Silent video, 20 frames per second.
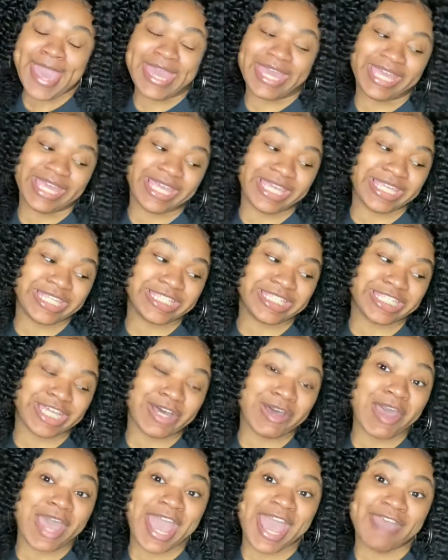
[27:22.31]
is
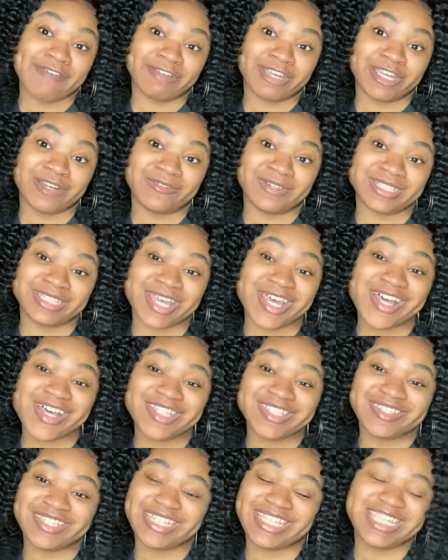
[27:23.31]
gonna have good
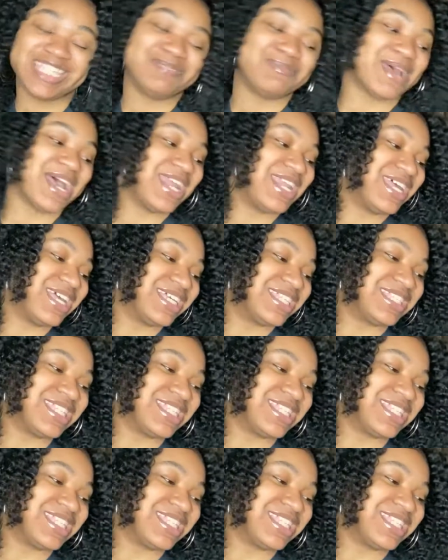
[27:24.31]
results with these products